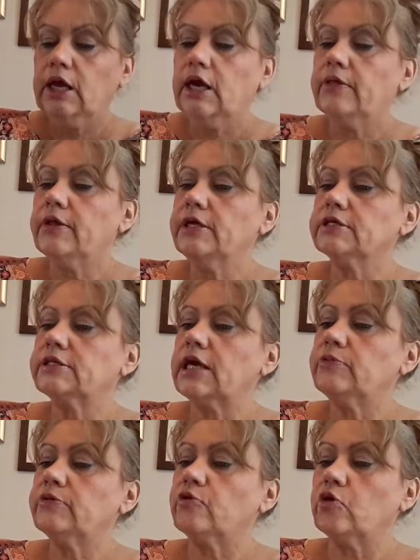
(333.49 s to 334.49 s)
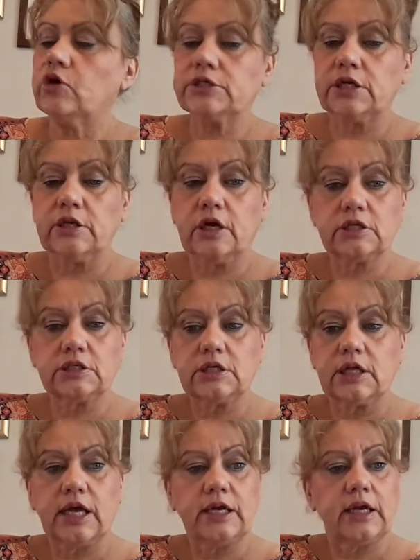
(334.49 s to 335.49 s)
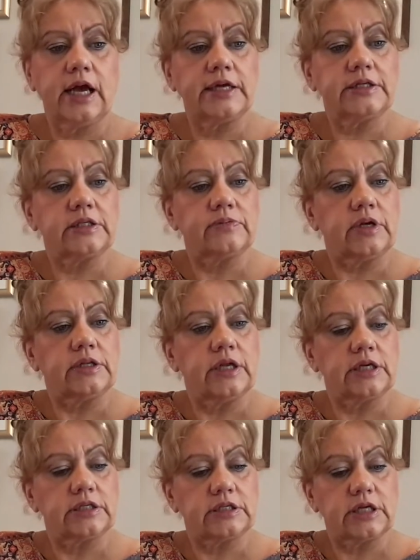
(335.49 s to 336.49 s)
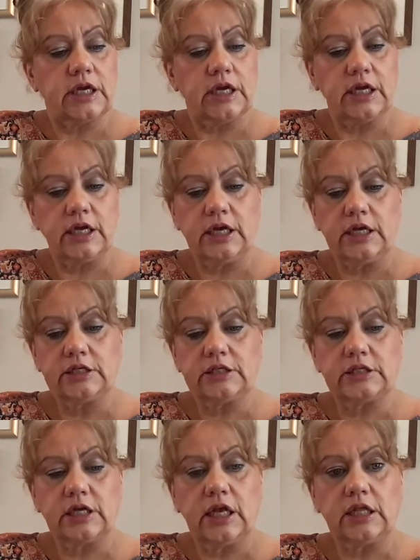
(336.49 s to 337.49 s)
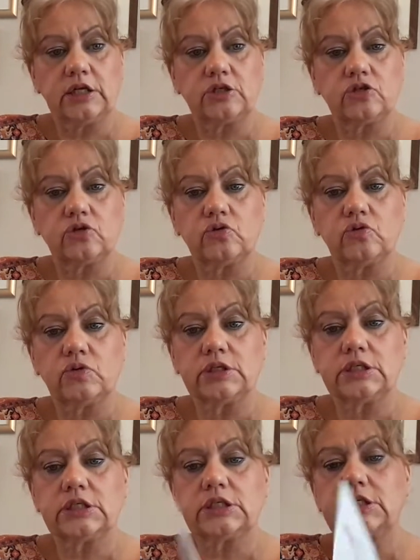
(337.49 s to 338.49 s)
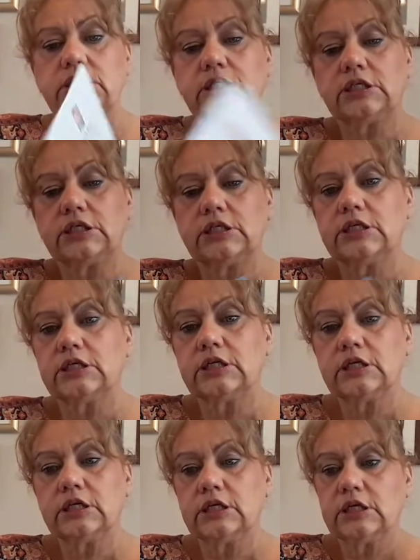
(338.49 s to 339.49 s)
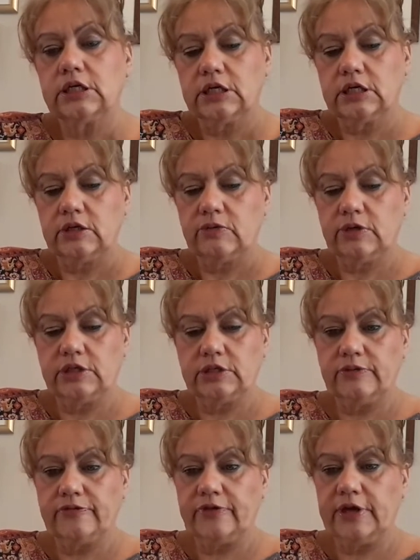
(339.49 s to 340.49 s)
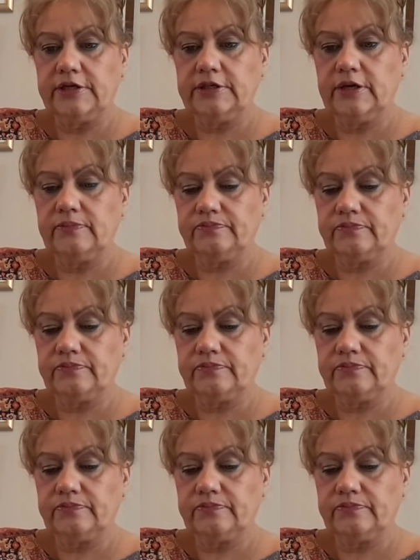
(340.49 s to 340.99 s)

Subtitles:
And the next item we've got is a Nuxil item, and this is a little, what's it say? Wait till we find it.